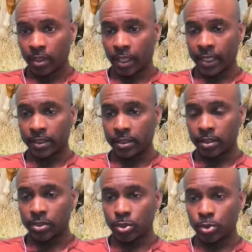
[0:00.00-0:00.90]
Like the
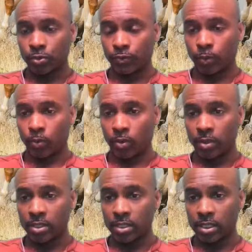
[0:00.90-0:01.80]
excuse for
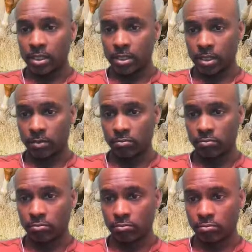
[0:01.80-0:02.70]
war is easy.
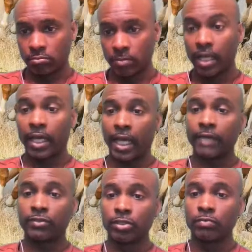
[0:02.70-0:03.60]

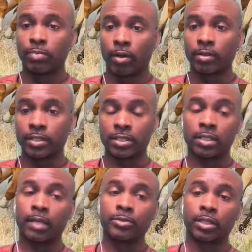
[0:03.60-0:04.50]
After you've broken your
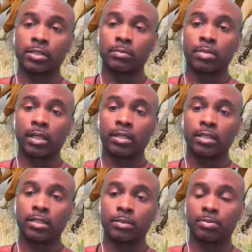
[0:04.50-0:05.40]
subjects'
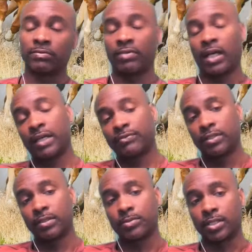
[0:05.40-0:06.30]
ability to provide for
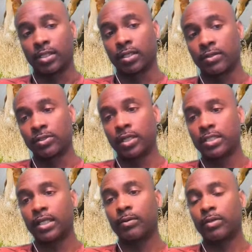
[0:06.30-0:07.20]
themselves. You
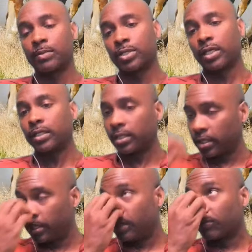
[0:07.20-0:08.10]
understand what I'm saying there?
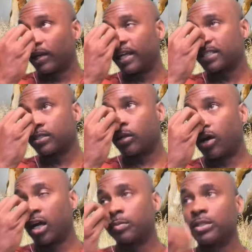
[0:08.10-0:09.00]
Raising an
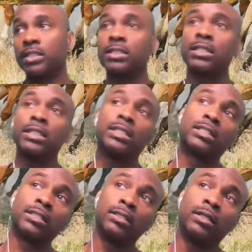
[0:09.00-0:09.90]
army is
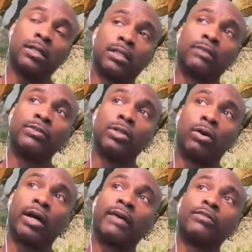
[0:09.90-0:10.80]
easy if you
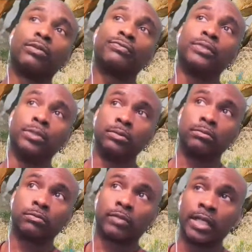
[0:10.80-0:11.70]
don't have no food.
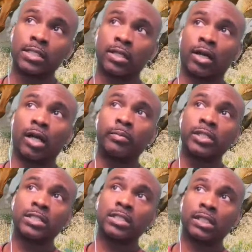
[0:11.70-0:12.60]
Raising an army
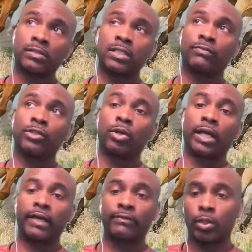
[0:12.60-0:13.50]
is easy if you don't
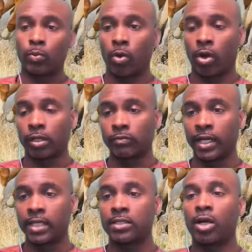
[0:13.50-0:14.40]
have no water.
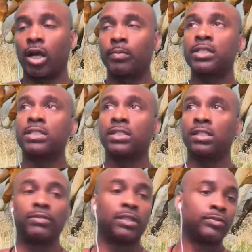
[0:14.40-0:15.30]
Raising an army is
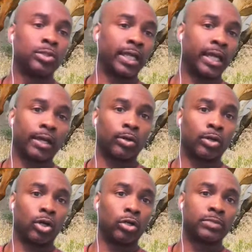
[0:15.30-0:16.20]
easy if you can't go to
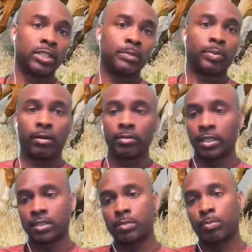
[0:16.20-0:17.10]
Home Depot and
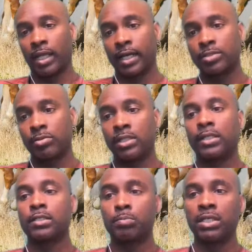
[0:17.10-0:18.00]
get the supplies you need
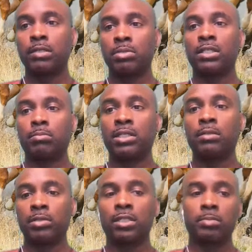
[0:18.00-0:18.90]
because
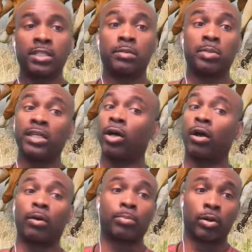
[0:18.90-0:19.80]
B
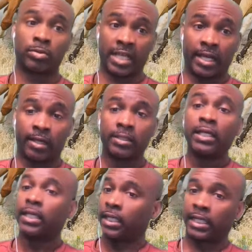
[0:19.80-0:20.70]
all broke down
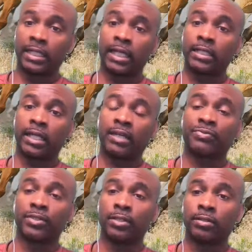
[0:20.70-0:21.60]
and ain't nothing there
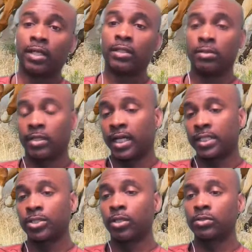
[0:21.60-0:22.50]
for you. You got
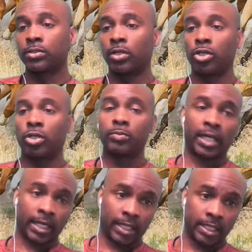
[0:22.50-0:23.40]
children at home, you
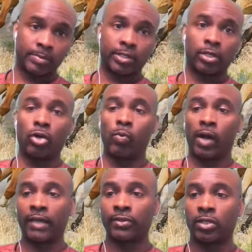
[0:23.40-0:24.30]
got a husband at home,
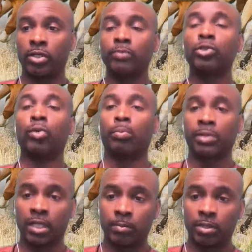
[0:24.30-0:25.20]
wife at home, you will
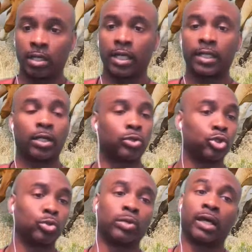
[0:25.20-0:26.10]
pick up a gun and go
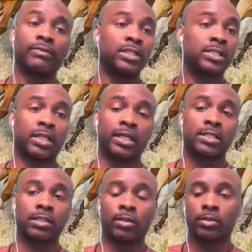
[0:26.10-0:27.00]
do whatever these kings
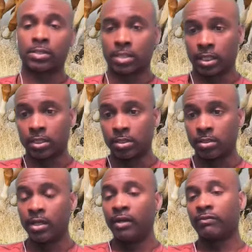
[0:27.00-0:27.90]
and lords said to you.
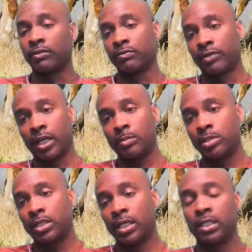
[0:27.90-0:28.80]
From the very
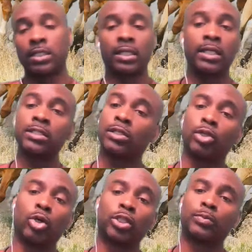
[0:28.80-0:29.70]
beginning, kings and
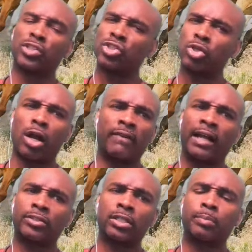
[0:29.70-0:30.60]
lords would starve
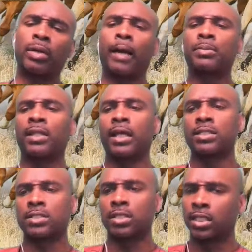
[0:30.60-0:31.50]
out their
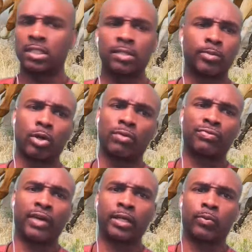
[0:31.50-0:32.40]
populations to get them to go
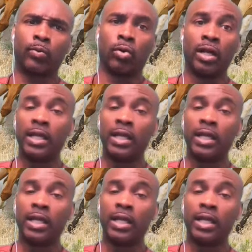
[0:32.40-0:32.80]
fight a war.